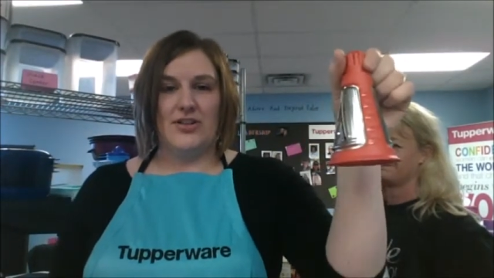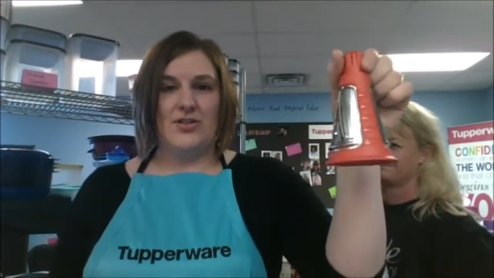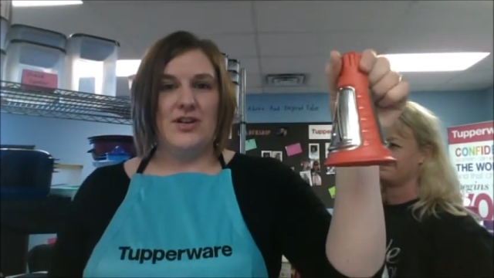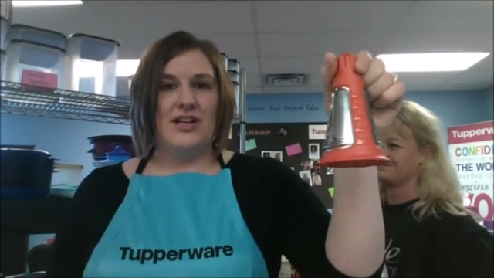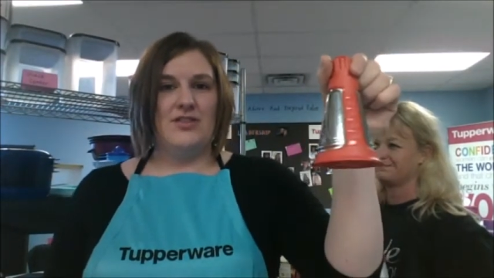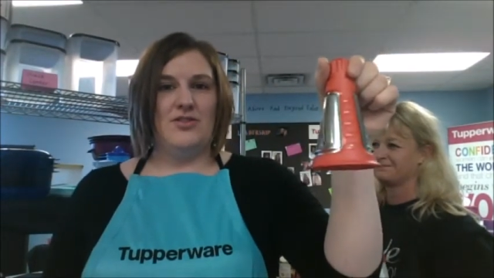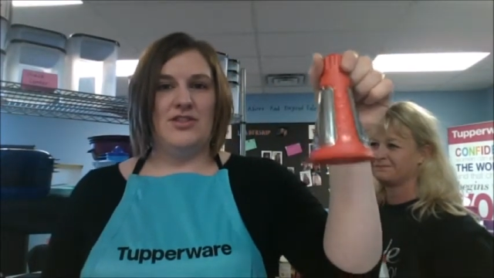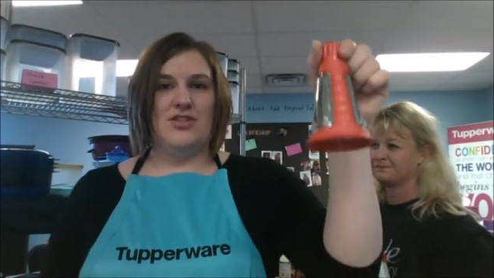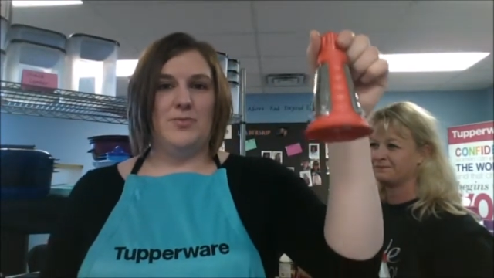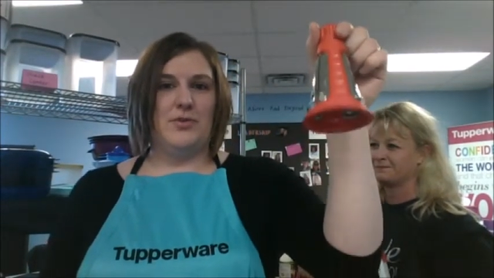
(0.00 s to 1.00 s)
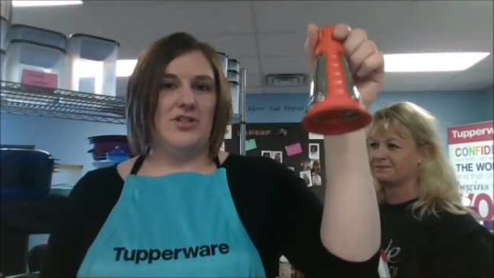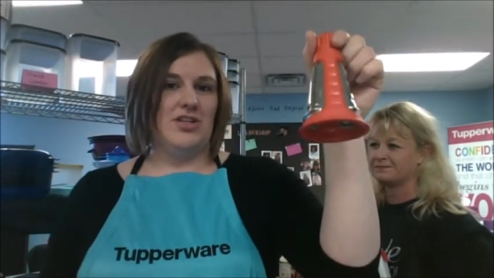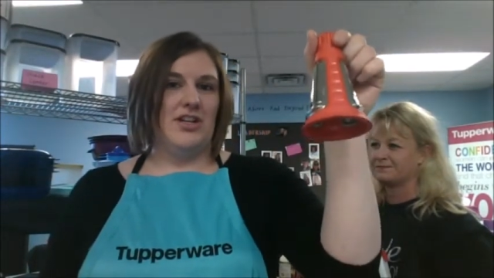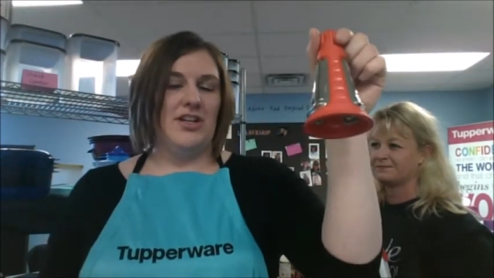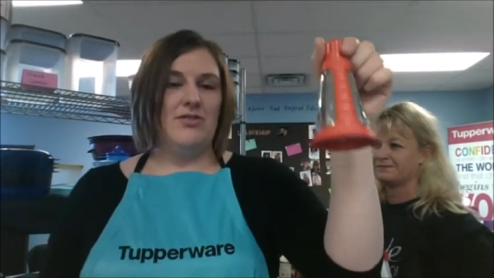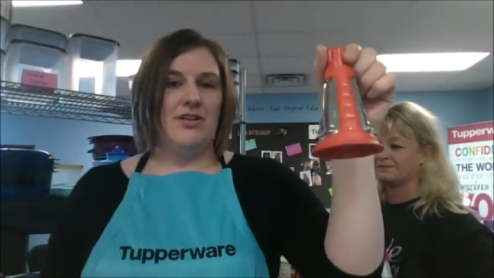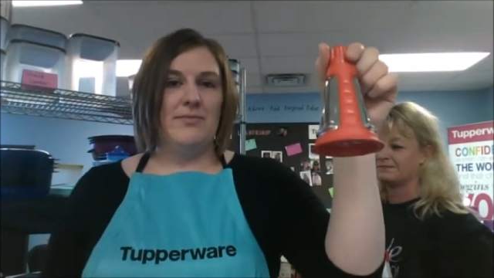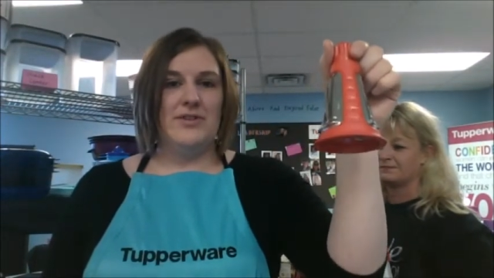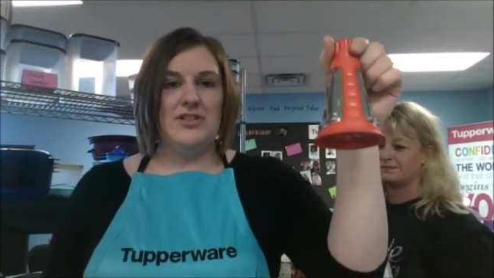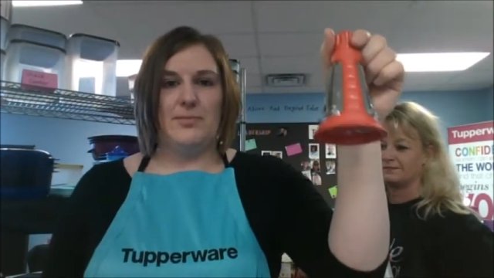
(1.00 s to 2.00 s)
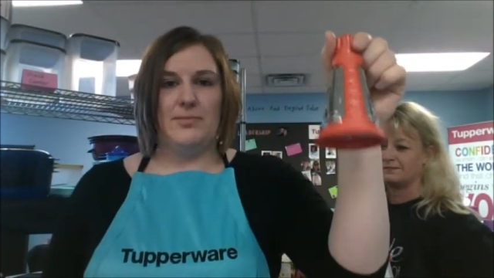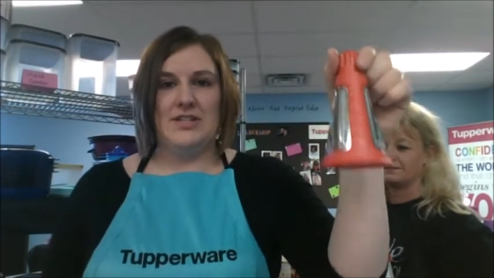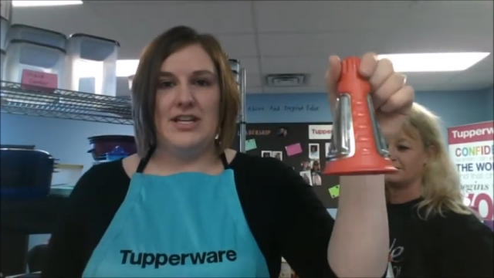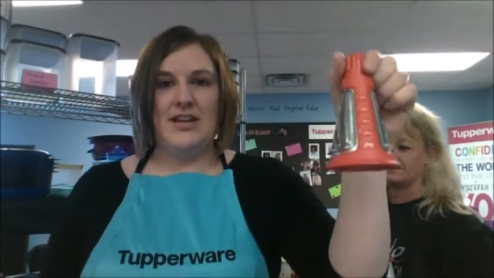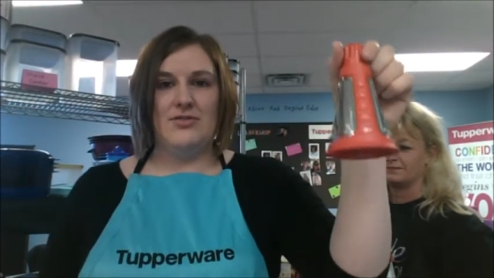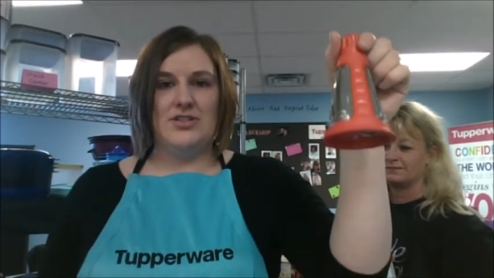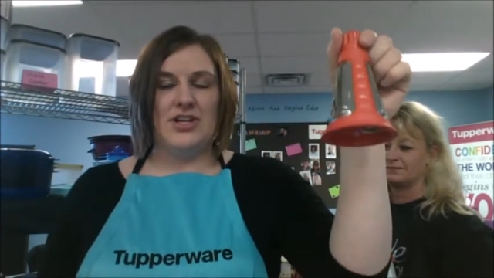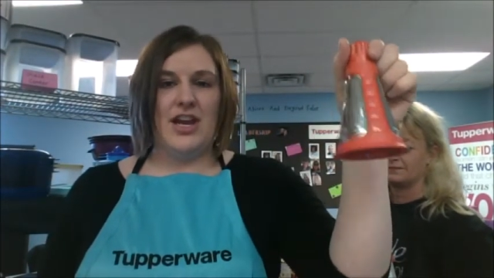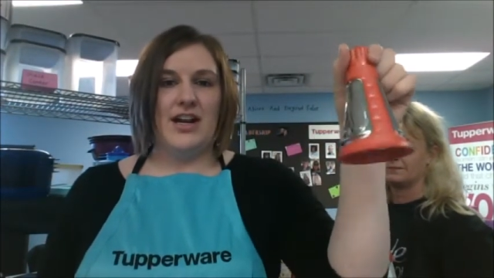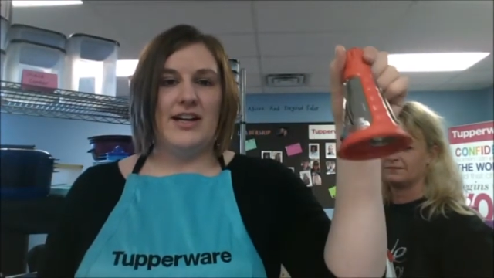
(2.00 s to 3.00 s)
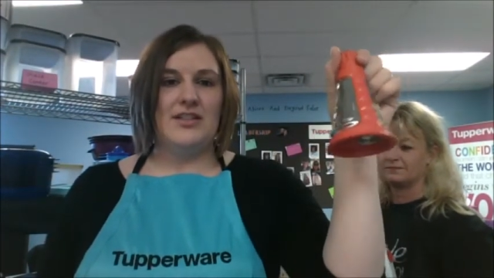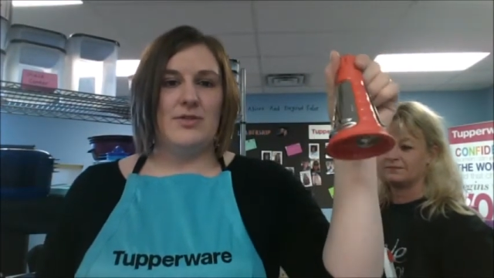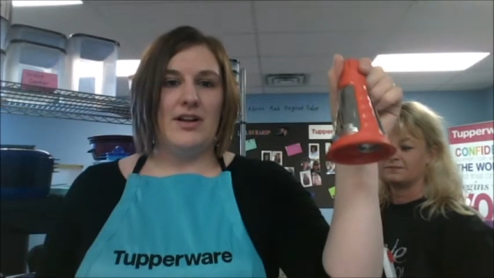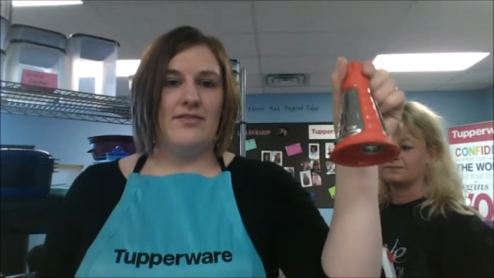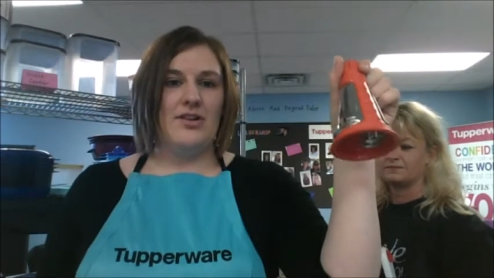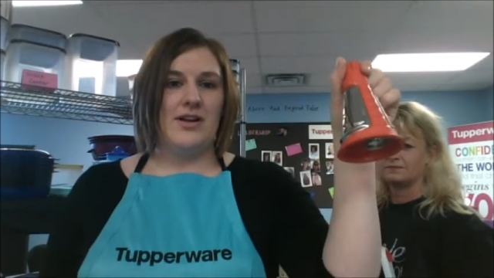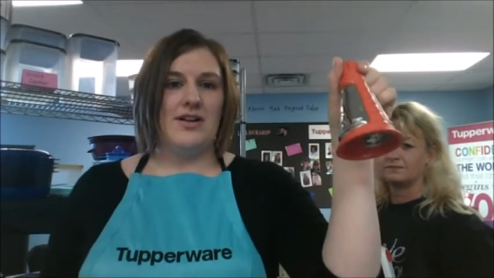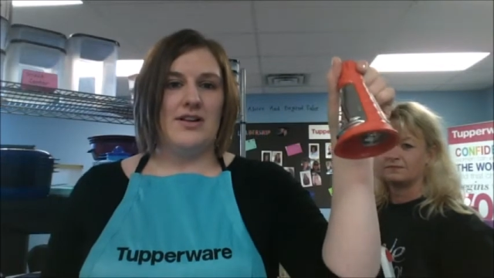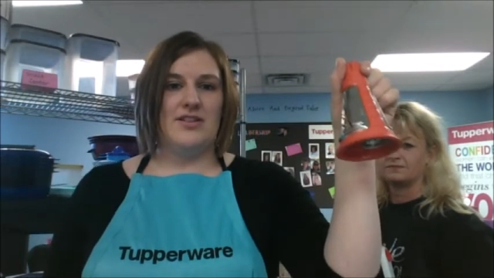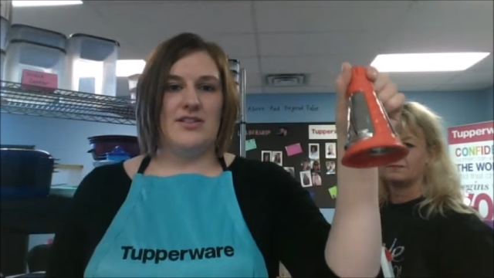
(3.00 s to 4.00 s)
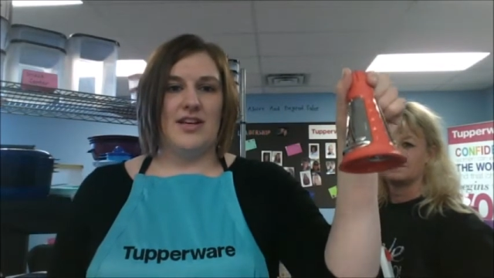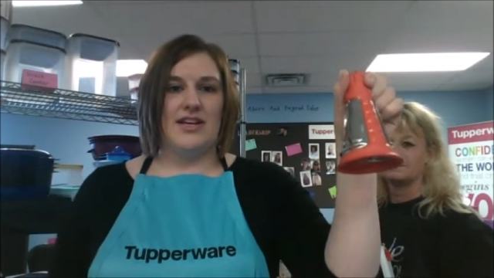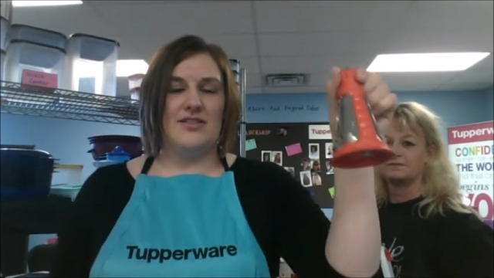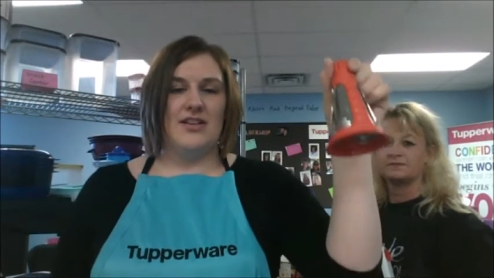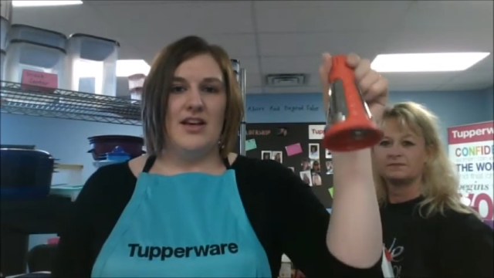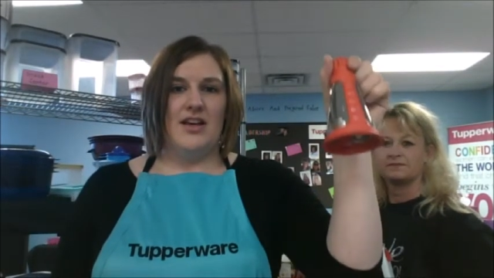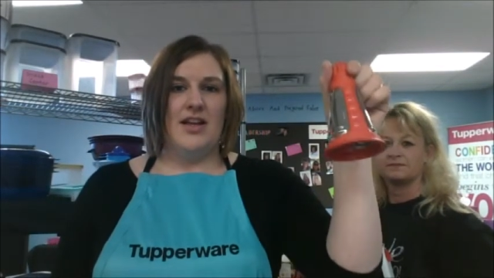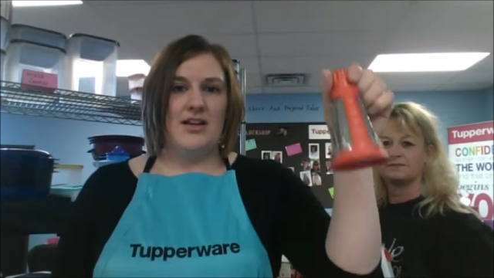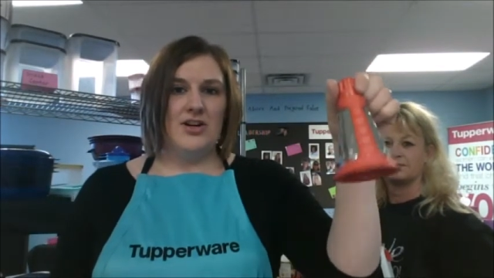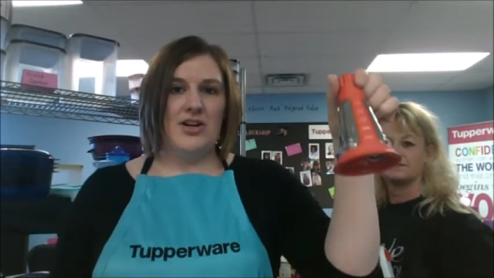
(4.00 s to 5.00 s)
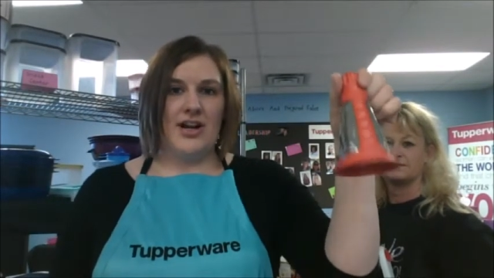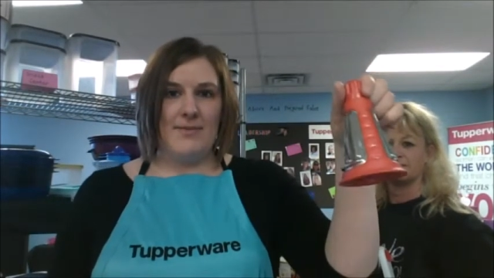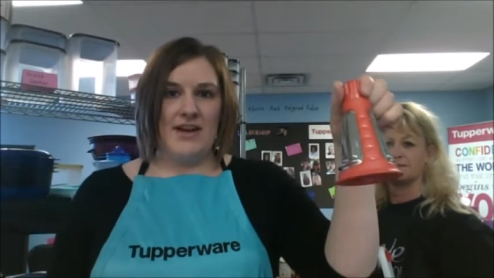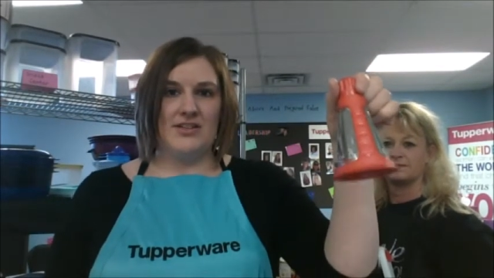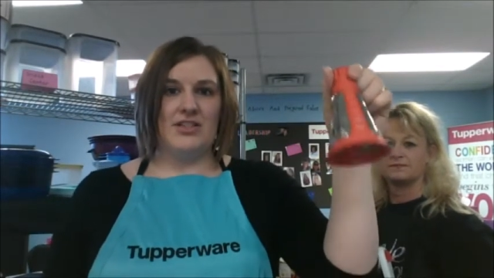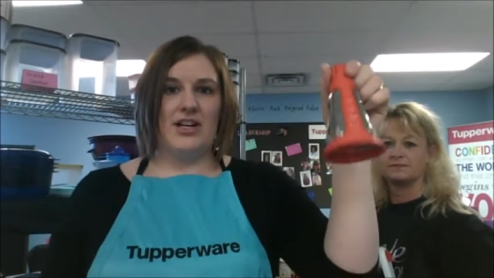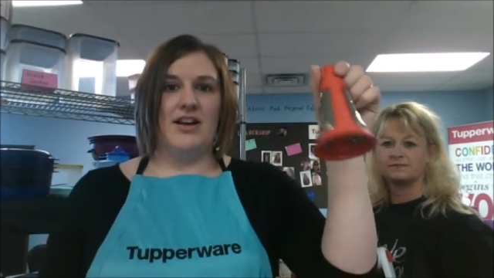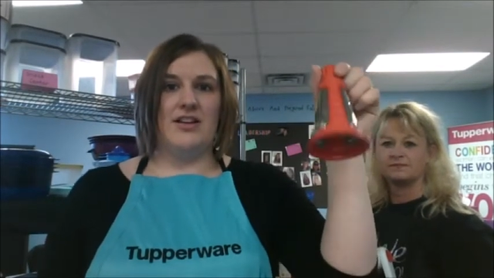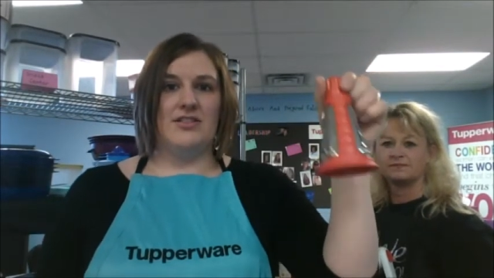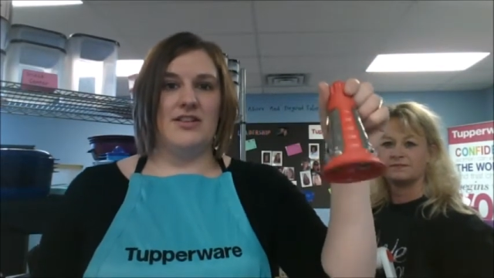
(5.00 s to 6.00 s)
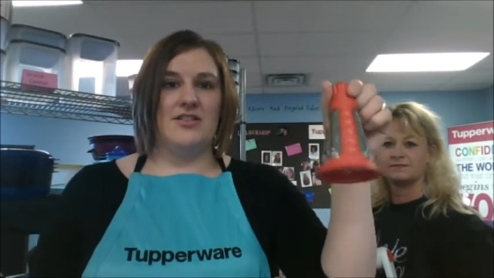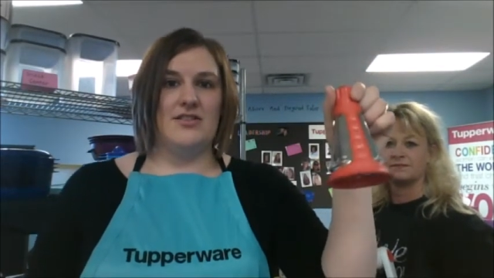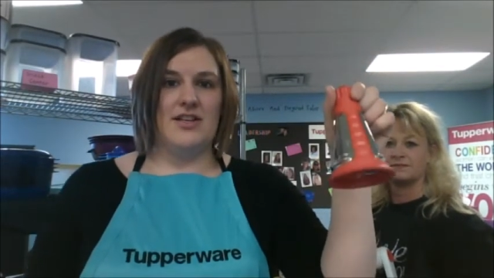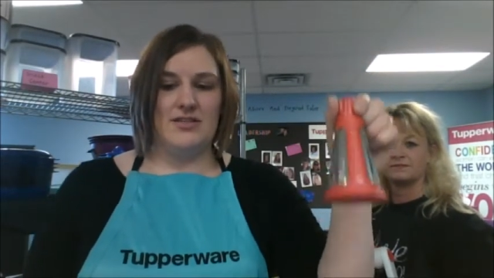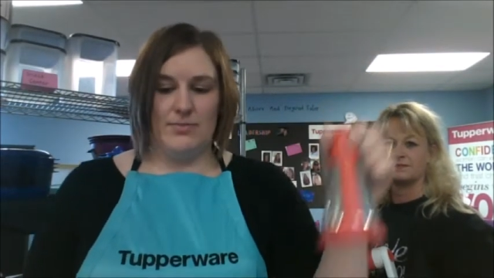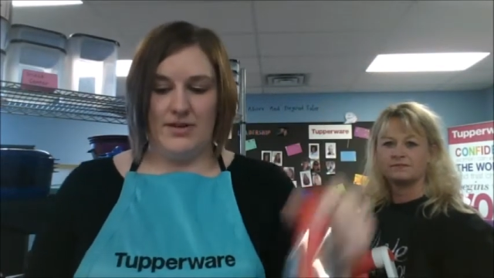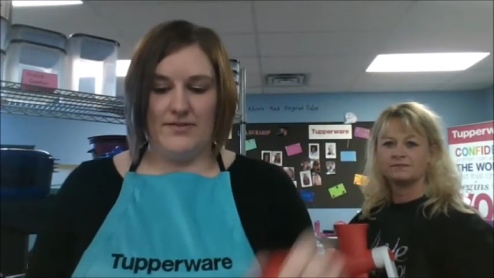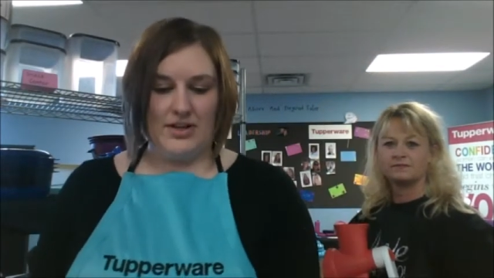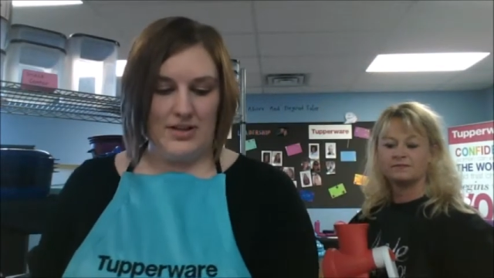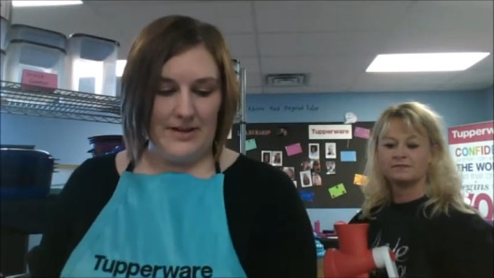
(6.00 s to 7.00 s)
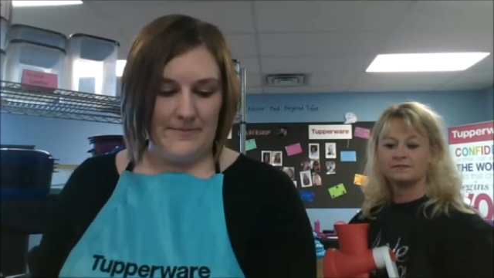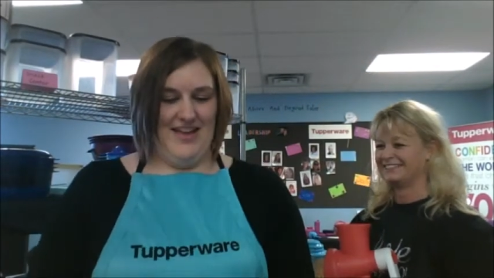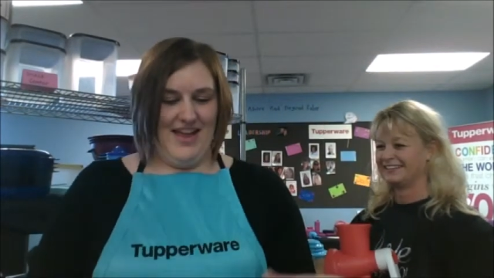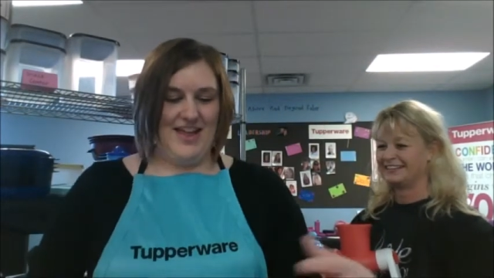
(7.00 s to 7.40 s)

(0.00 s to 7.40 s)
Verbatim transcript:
Speaker 1: cone and you can just put your cucumbers, your potatoes, your carrots, whatever you wanted to slice in your Grate Master and it's going to slice them perfectly.